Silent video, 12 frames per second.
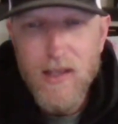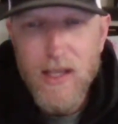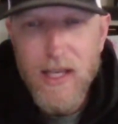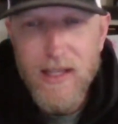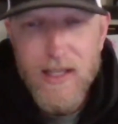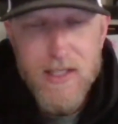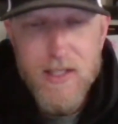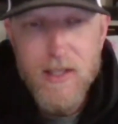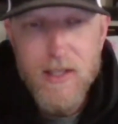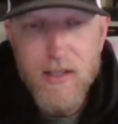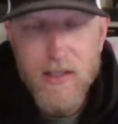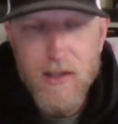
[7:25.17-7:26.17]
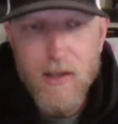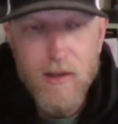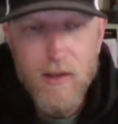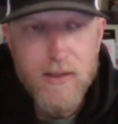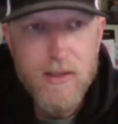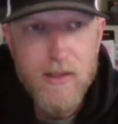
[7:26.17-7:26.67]
And
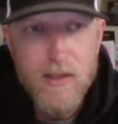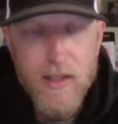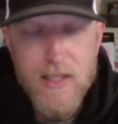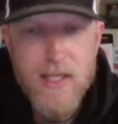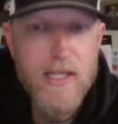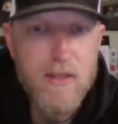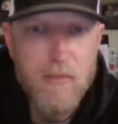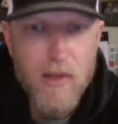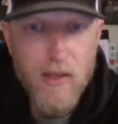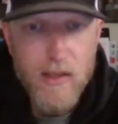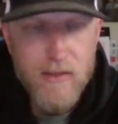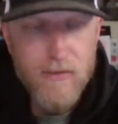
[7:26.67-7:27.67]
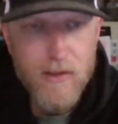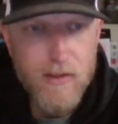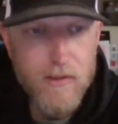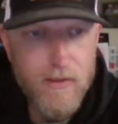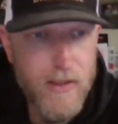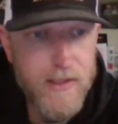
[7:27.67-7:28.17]
let's say it's a middle
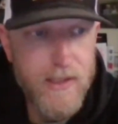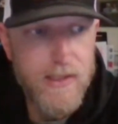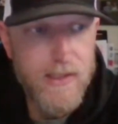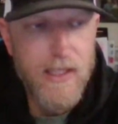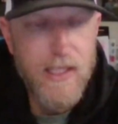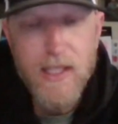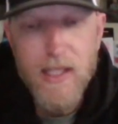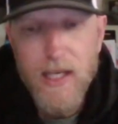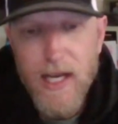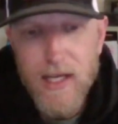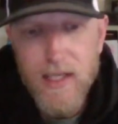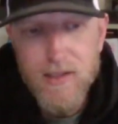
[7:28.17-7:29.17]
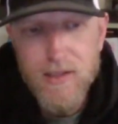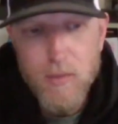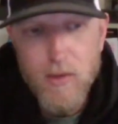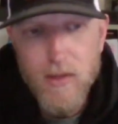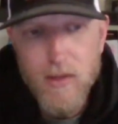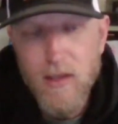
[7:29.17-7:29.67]
infielder, for instance, and the kid asks,
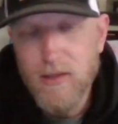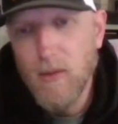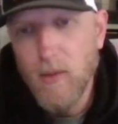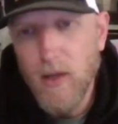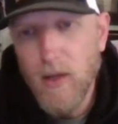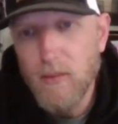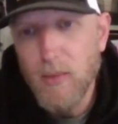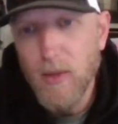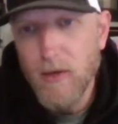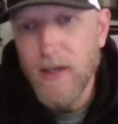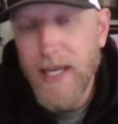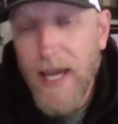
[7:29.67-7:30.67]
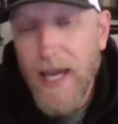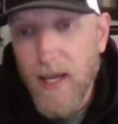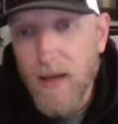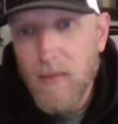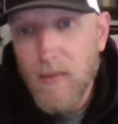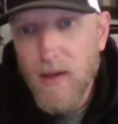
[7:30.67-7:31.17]
"Well, coach, I went on perfect
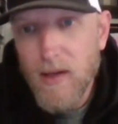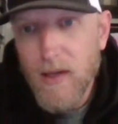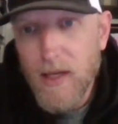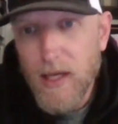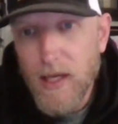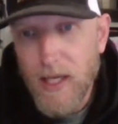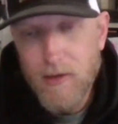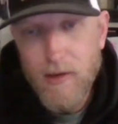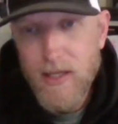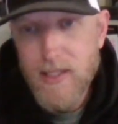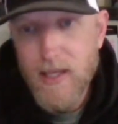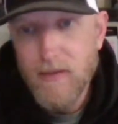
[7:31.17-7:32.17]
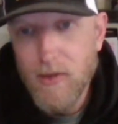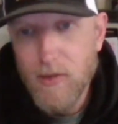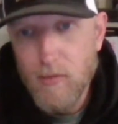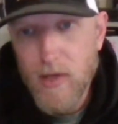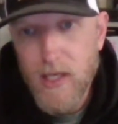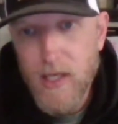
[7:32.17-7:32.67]
game, and you guys have
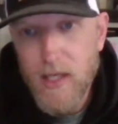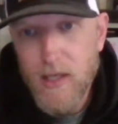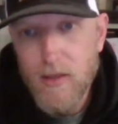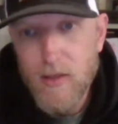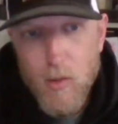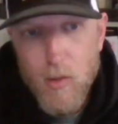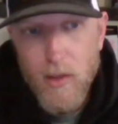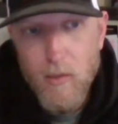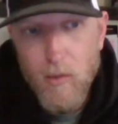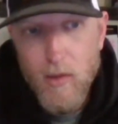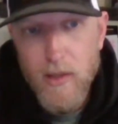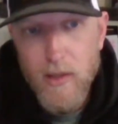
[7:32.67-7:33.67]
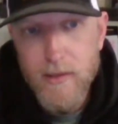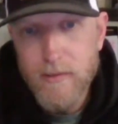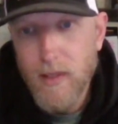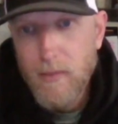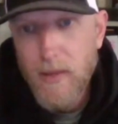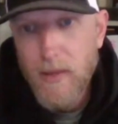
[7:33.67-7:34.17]
3 21
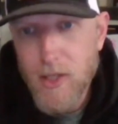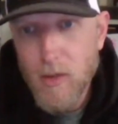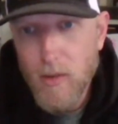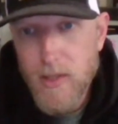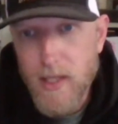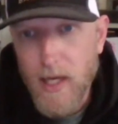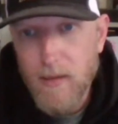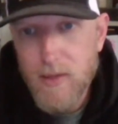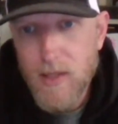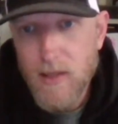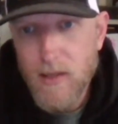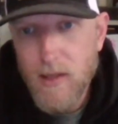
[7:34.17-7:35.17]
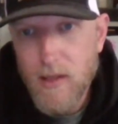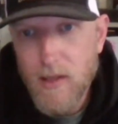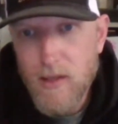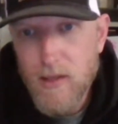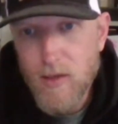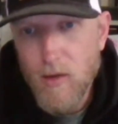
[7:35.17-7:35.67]
committed shortstops.
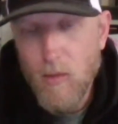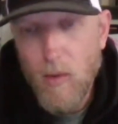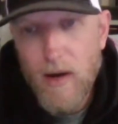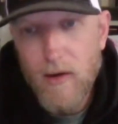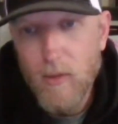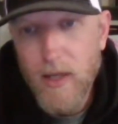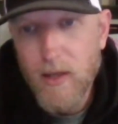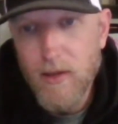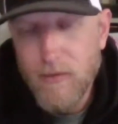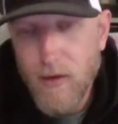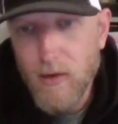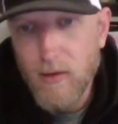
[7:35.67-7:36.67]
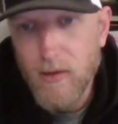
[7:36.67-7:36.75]
So why are we on the phone?